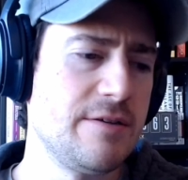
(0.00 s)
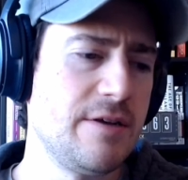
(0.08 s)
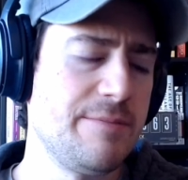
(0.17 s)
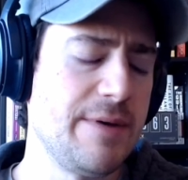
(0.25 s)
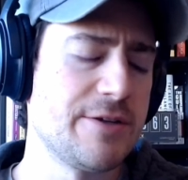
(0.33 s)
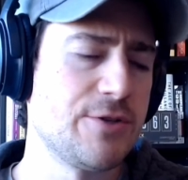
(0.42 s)

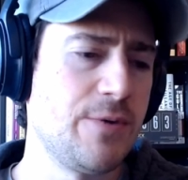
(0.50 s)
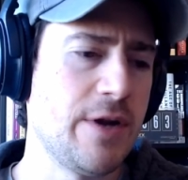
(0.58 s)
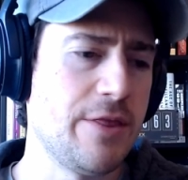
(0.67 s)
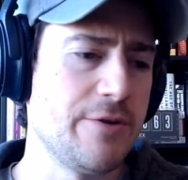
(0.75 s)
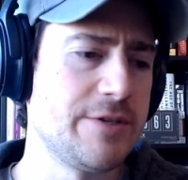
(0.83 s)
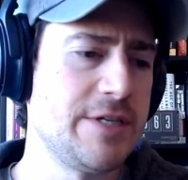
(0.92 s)
back in
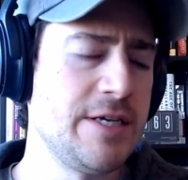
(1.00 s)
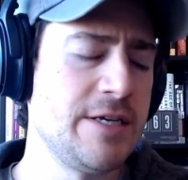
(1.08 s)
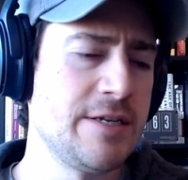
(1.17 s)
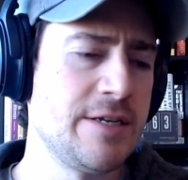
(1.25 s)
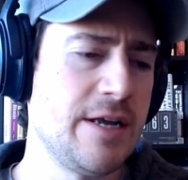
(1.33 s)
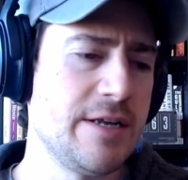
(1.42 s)

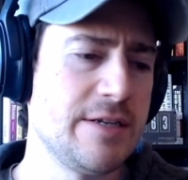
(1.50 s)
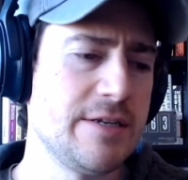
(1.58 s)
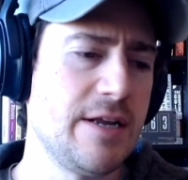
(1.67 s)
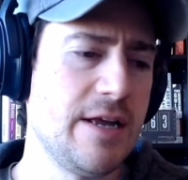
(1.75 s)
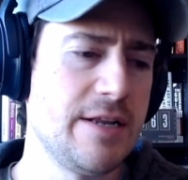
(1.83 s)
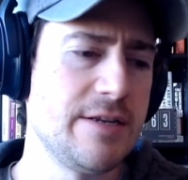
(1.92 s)
2013,
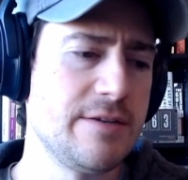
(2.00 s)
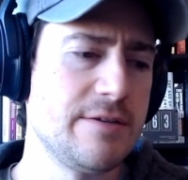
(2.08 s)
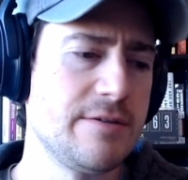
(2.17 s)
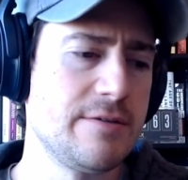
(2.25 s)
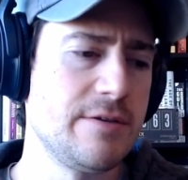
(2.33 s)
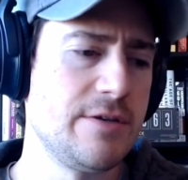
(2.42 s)
and
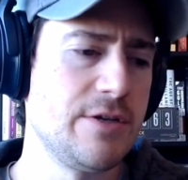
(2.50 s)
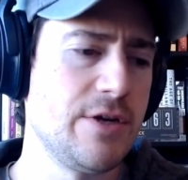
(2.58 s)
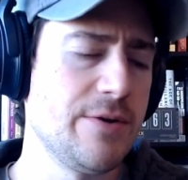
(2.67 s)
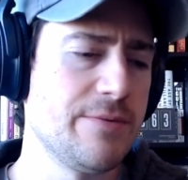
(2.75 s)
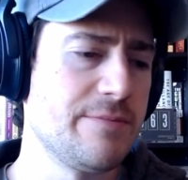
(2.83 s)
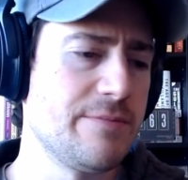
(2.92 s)

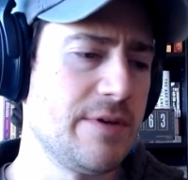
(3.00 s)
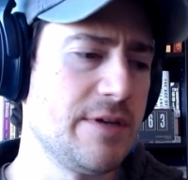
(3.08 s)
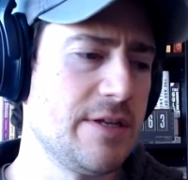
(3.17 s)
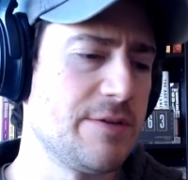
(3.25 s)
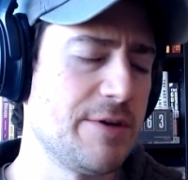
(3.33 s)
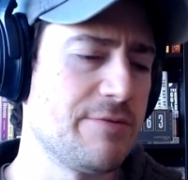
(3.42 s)

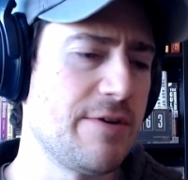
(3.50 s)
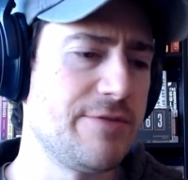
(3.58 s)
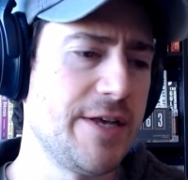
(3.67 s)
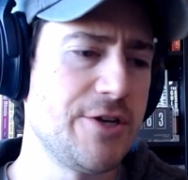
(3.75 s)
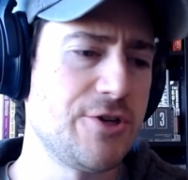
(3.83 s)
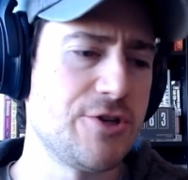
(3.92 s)
it's a big
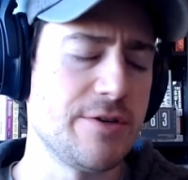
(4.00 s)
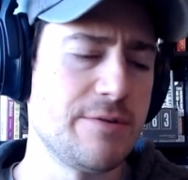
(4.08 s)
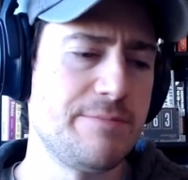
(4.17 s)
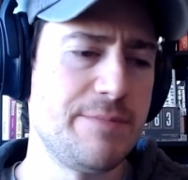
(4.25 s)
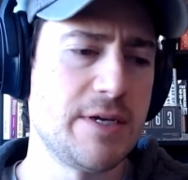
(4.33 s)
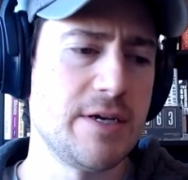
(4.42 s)
revelation
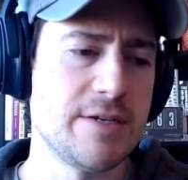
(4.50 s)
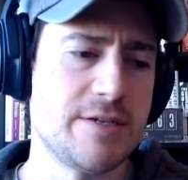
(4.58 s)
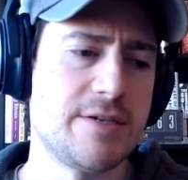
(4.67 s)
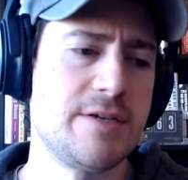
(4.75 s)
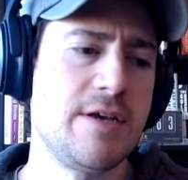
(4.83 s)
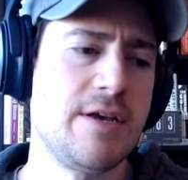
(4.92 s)

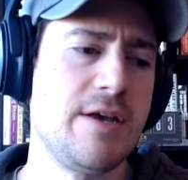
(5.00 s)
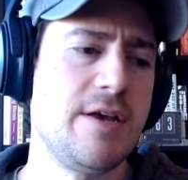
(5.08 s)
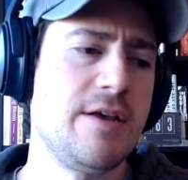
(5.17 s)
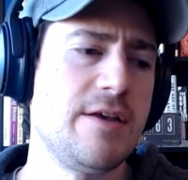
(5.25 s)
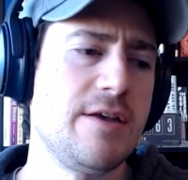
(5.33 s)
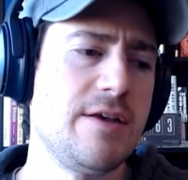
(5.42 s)
because
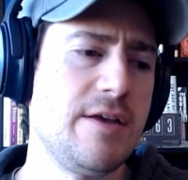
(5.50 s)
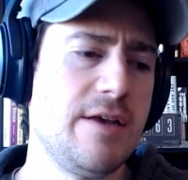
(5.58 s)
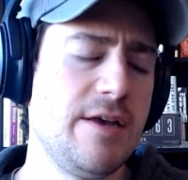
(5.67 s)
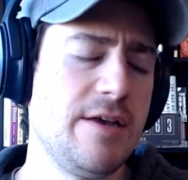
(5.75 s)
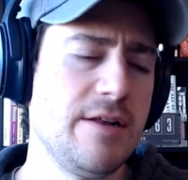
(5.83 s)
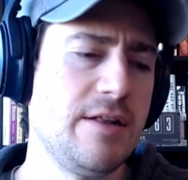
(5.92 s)

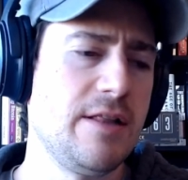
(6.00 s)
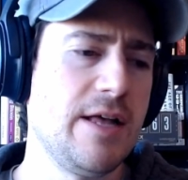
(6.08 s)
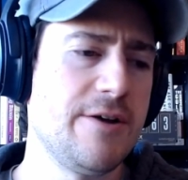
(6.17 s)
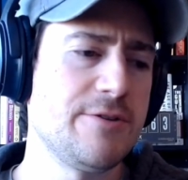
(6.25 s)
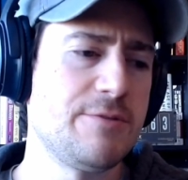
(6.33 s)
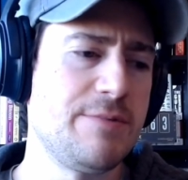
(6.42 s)
it
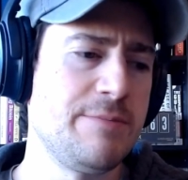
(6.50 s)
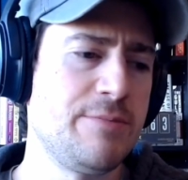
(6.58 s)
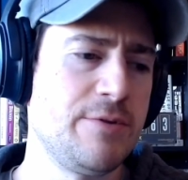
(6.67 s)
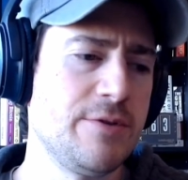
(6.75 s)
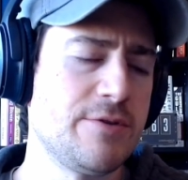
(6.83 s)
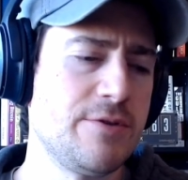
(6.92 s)
allows
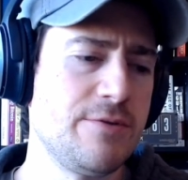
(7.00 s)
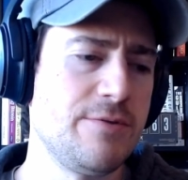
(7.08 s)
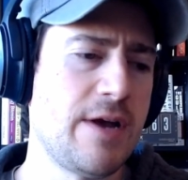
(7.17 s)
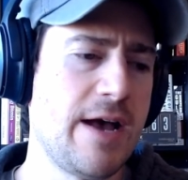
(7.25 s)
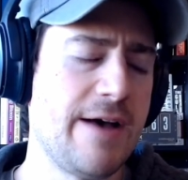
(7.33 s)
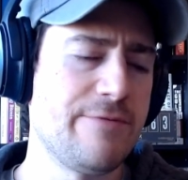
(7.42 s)
people to
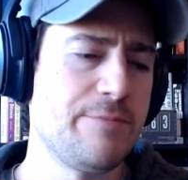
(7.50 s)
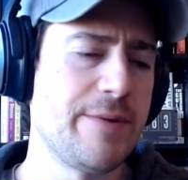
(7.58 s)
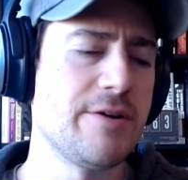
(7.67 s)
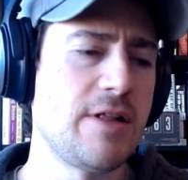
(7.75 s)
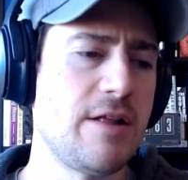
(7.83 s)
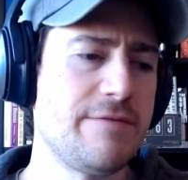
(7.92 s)
have a
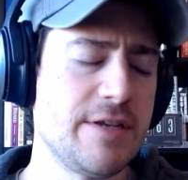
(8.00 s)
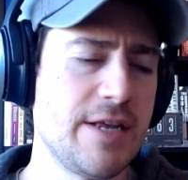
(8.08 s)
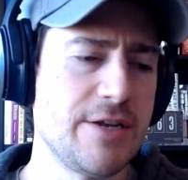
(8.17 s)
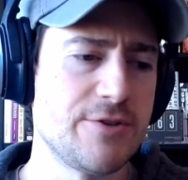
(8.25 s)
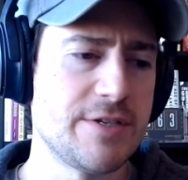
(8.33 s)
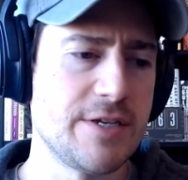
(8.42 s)
parallel
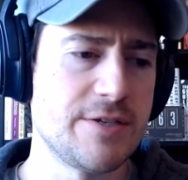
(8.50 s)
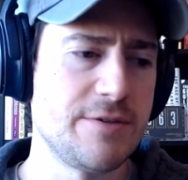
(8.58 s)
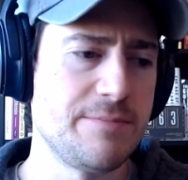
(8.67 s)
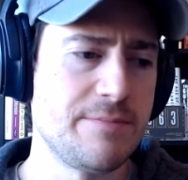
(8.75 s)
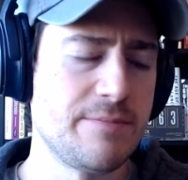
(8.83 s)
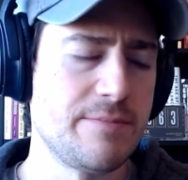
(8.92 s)
financial
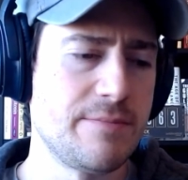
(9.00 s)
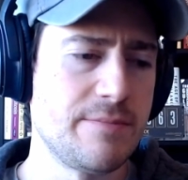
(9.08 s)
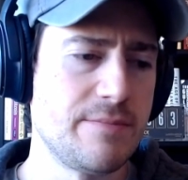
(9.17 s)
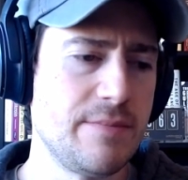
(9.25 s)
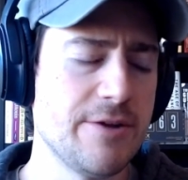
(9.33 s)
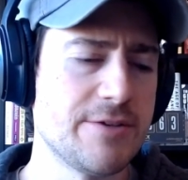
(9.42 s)
system
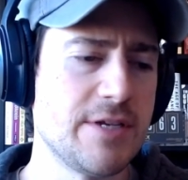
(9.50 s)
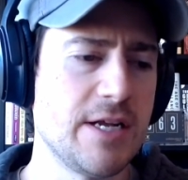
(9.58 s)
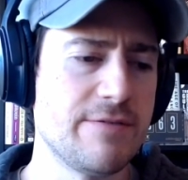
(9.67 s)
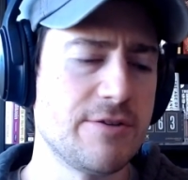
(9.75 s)
outside